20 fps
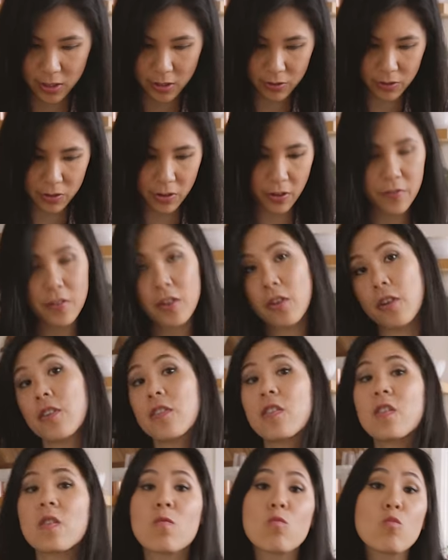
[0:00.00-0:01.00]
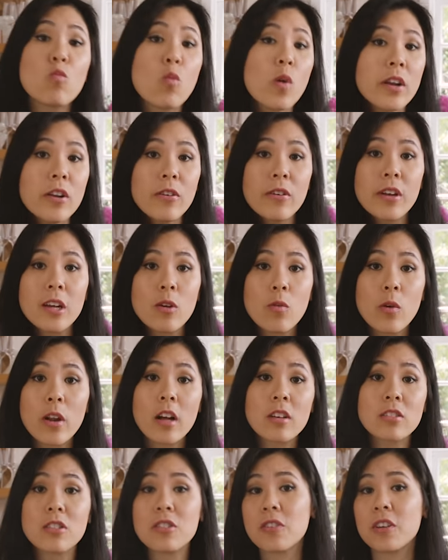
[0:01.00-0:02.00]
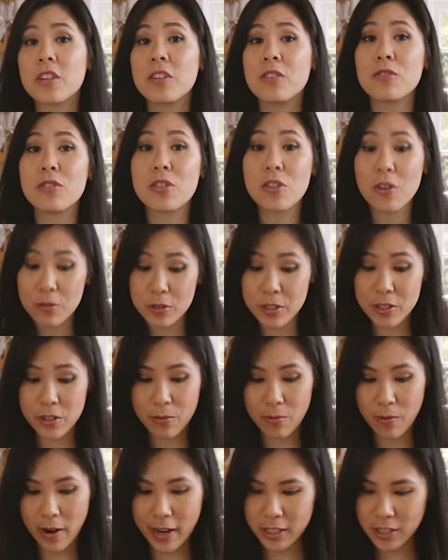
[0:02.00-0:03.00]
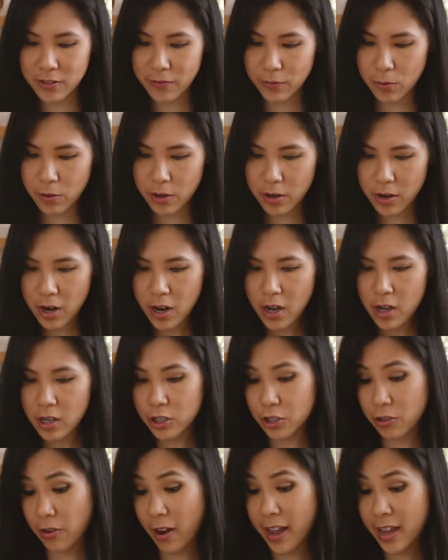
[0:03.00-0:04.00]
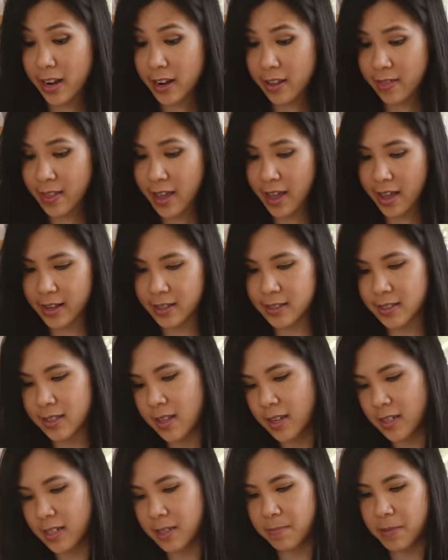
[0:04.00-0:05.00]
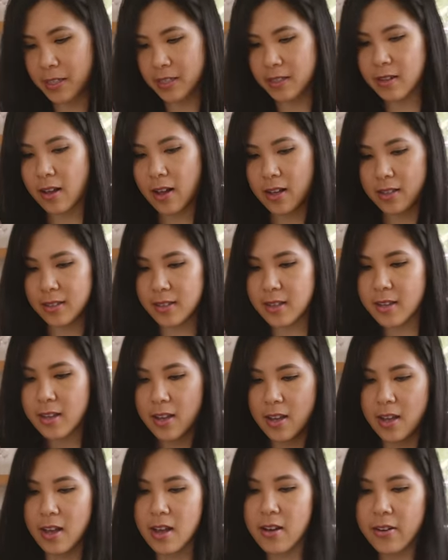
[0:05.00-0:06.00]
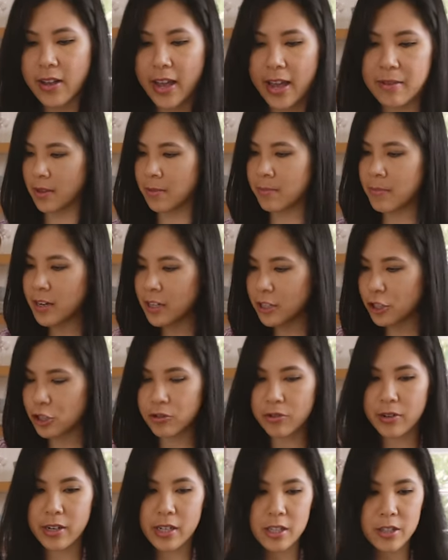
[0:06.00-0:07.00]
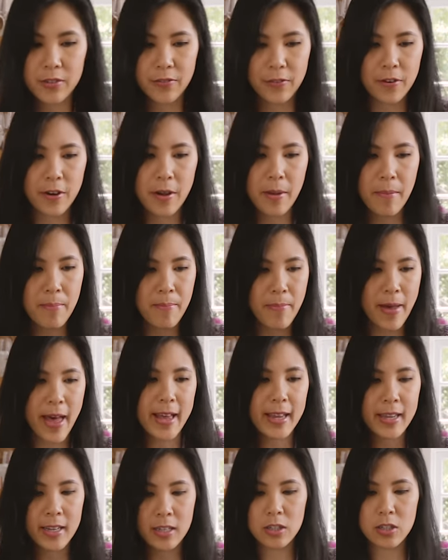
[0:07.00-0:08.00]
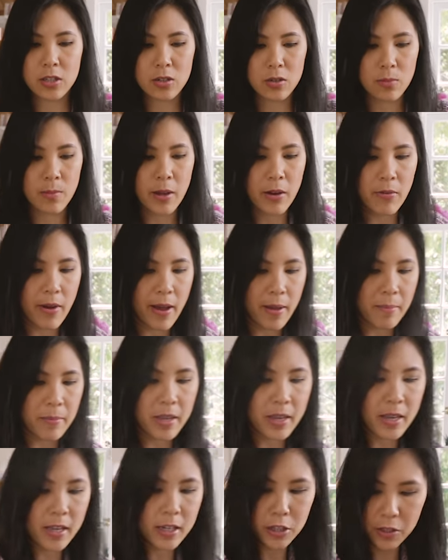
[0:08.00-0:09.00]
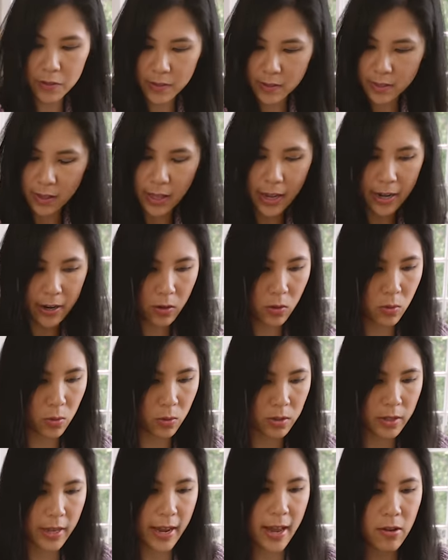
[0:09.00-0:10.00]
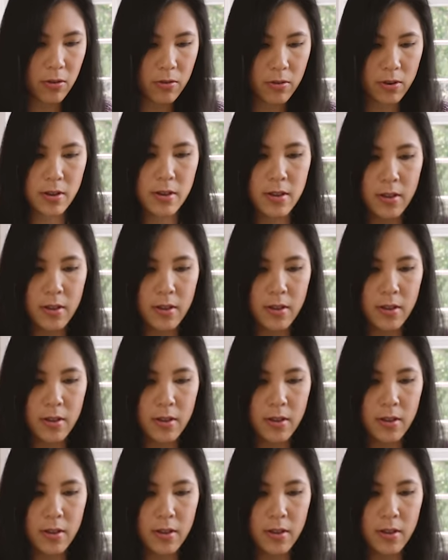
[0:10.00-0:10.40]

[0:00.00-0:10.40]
too. So if you're wondering what else you can use toasted rice for, try it in that. It's in the dipping sauce. Okay, I'm gonna transfer it back into my ramekin just to let it cool down